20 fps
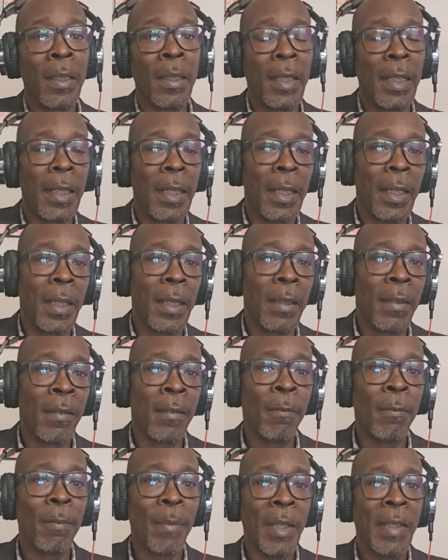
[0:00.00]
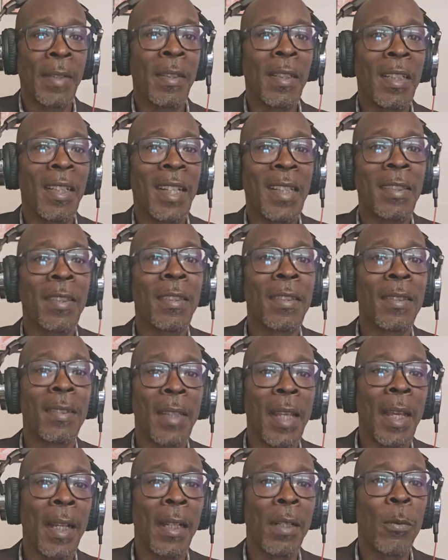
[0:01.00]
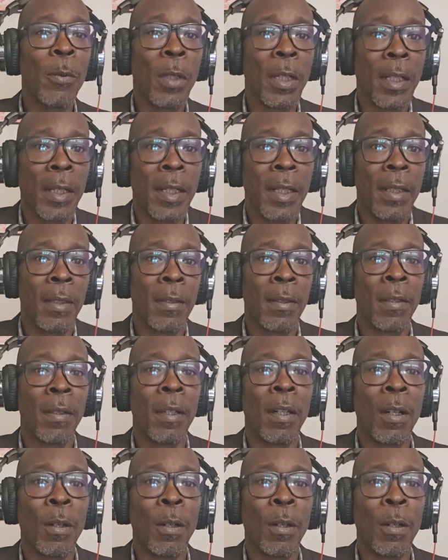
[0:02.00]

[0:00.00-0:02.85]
And basically that's exactly what it is,